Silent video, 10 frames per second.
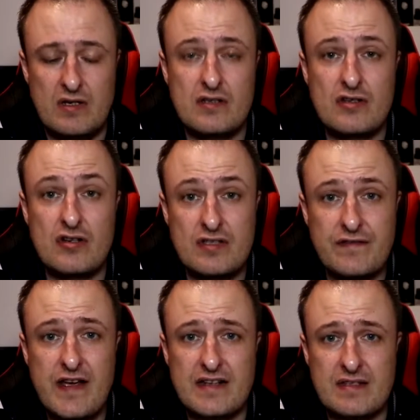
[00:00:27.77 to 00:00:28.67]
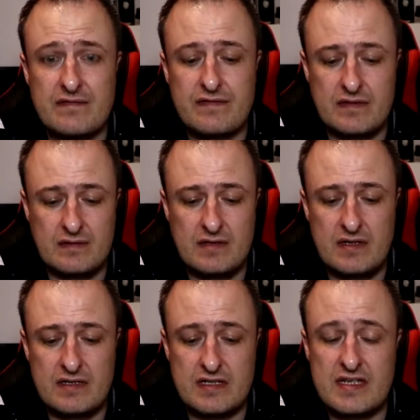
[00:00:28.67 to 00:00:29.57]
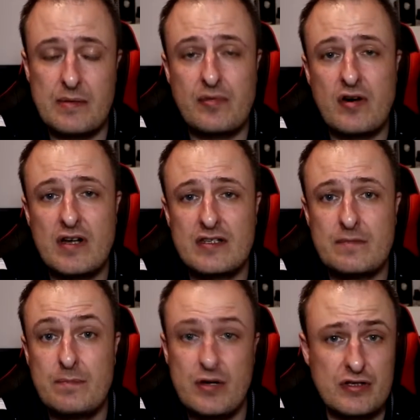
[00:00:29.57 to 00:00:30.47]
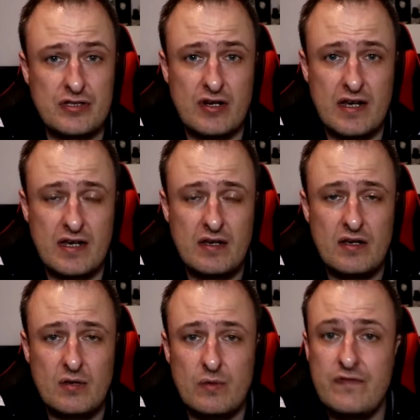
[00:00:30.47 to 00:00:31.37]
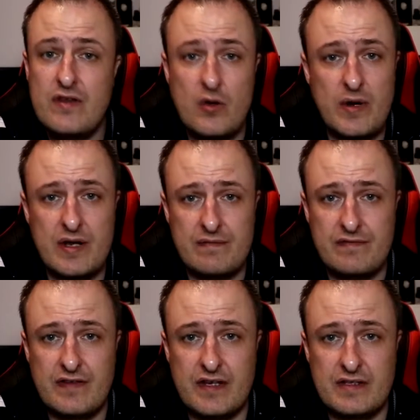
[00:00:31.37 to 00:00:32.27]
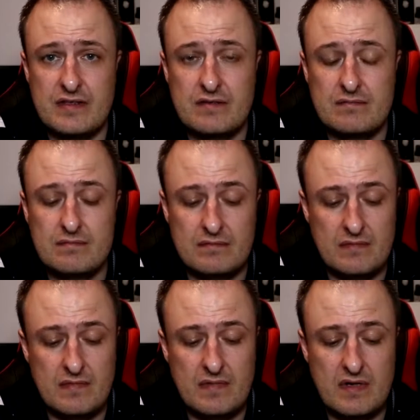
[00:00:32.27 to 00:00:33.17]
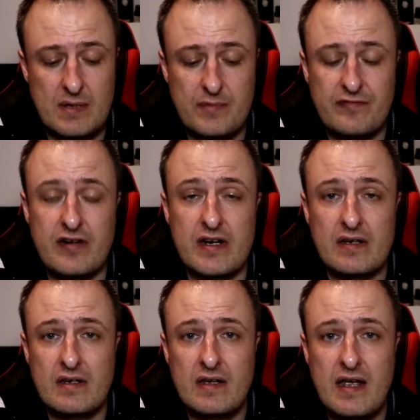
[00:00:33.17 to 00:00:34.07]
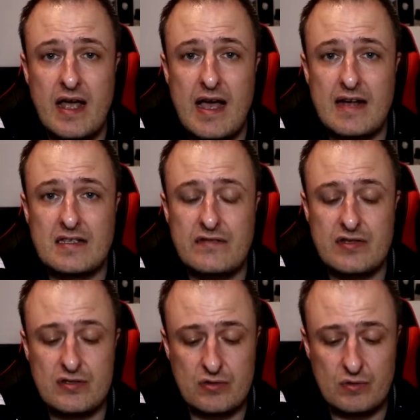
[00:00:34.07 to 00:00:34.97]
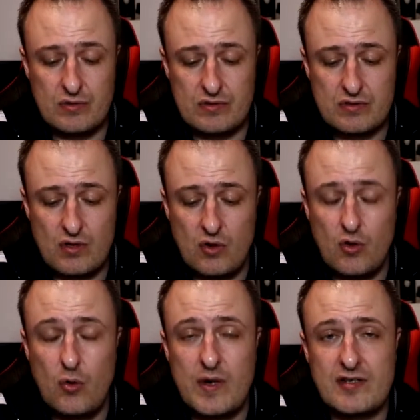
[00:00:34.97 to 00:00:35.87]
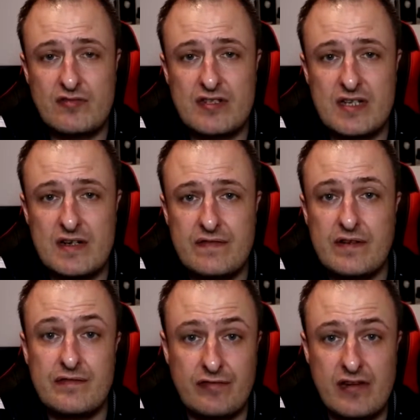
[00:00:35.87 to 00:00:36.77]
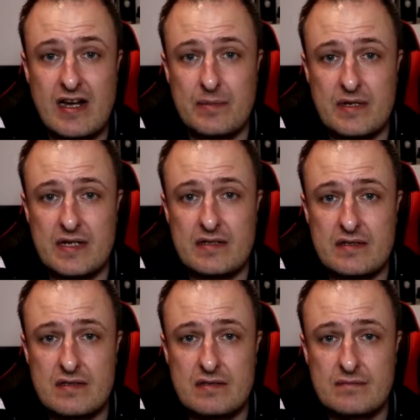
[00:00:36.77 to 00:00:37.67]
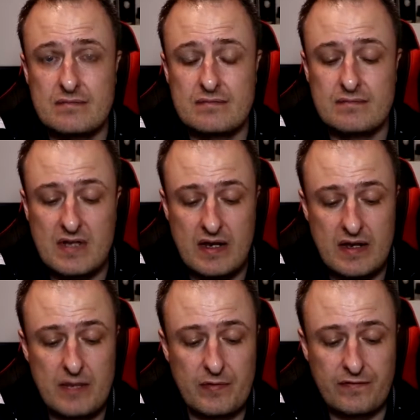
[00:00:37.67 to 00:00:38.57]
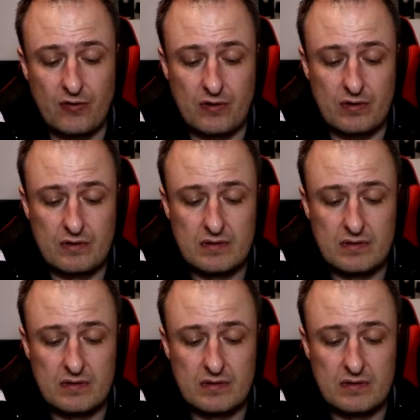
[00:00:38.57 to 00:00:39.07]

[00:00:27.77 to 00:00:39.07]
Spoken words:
It's cost effective. It's a set price per site with no hidden fees. Number 3. Active installers always receive free updates. Number 4.